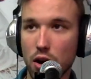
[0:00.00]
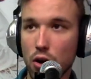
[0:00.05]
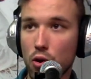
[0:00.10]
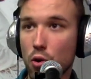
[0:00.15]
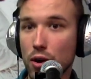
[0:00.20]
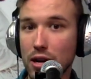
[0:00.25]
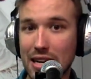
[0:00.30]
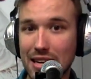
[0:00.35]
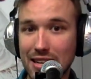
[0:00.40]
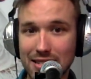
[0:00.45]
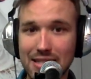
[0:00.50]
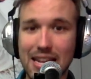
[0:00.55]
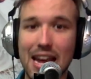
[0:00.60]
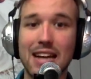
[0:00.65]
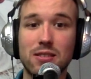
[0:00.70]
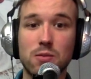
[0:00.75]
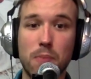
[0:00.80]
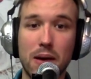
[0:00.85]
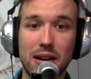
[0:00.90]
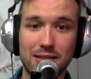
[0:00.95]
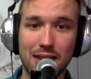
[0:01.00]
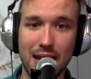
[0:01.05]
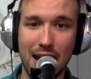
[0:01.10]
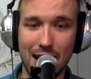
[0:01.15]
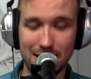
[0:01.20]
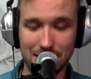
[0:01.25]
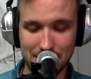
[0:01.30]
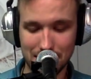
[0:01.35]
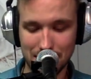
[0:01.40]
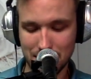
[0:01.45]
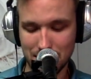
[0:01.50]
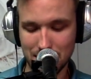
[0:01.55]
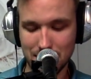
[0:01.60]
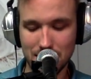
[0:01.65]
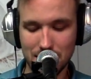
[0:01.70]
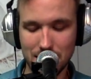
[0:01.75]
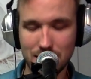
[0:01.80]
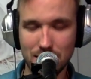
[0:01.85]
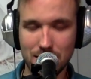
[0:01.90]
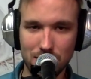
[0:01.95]
According to Stats by Stats,
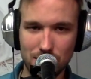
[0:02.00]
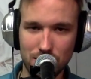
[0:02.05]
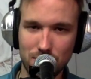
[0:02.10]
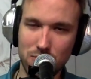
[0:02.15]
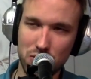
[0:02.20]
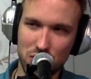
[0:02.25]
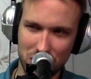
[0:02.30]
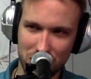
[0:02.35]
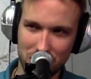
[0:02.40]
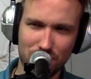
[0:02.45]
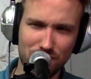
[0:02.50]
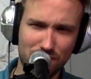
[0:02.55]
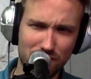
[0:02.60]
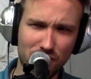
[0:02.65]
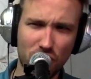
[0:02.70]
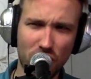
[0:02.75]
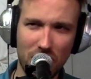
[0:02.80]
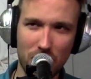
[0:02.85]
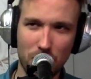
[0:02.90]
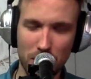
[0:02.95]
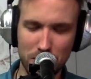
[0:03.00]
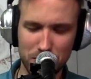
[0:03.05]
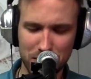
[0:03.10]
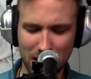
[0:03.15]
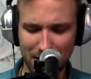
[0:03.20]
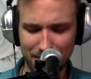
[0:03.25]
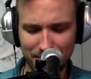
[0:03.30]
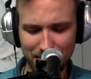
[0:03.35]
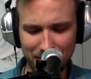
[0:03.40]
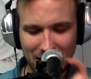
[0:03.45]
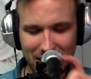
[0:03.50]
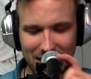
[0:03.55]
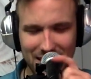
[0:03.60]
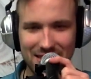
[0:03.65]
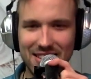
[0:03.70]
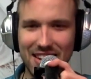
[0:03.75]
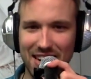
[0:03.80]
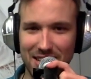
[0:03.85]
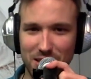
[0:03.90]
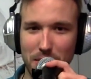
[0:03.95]
which is a great website.
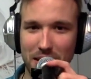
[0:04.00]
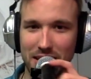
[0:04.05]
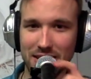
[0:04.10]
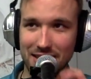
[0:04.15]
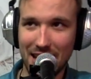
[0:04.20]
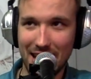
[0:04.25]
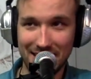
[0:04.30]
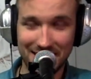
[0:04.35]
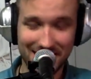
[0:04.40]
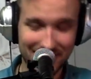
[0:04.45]
Stats by Stats.